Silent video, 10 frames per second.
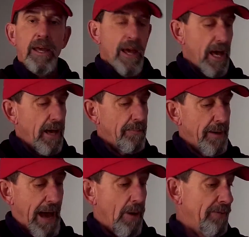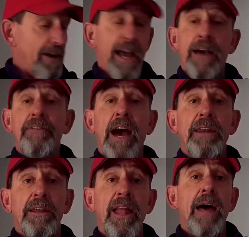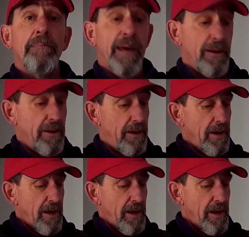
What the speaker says: However, I have gotten a lot better.